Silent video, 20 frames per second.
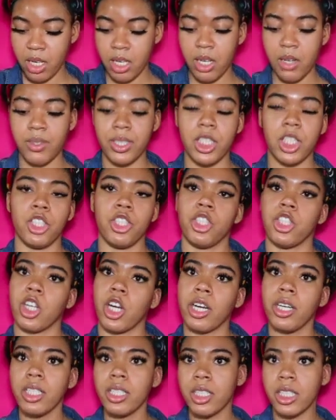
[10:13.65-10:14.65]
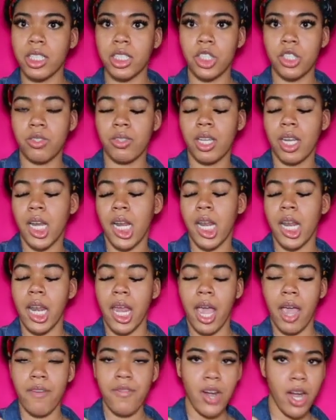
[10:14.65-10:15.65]
You know, as a journalist, you can
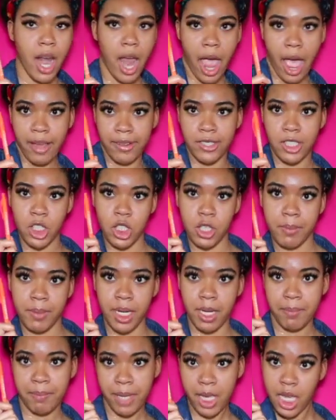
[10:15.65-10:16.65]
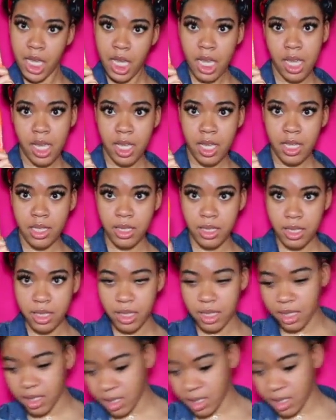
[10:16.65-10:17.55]
never have too many pens.